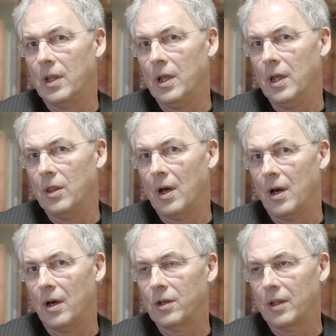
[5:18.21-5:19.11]
the
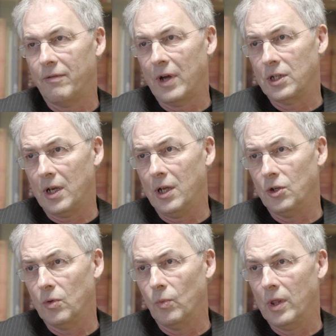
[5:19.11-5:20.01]
heart of the
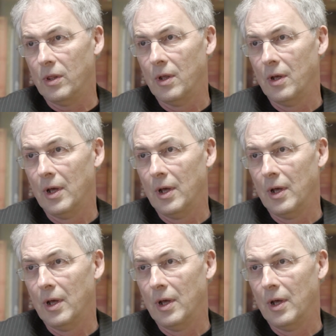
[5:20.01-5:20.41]
fascination with